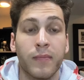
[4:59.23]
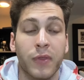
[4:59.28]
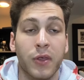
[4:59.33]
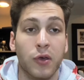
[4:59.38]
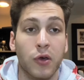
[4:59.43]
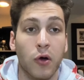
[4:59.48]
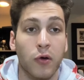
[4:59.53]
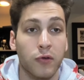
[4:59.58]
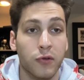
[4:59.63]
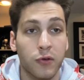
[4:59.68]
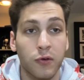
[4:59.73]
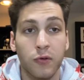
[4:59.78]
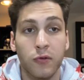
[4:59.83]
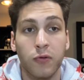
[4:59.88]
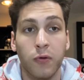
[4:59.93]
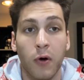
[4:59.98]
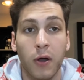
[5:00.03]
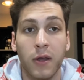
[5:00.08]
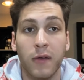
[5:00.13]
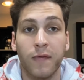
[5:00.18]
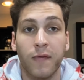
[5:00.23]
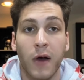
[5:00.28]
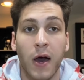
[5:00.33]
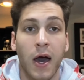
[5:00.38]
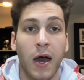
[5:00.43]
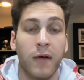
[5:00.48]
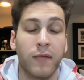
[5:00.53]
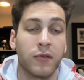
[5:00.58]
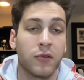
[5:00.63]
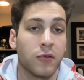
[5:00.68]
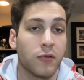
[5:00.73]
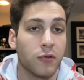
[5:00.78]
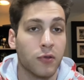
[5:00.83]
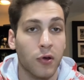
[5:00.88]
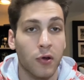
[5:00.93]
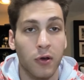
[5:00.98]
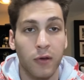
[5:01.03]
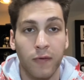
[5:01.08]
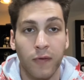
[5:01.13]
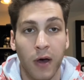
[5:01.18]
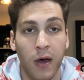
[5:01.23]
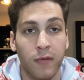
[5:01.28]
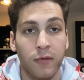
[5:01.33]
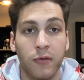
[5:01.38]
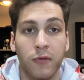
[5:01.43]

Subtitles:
They go 225, 235,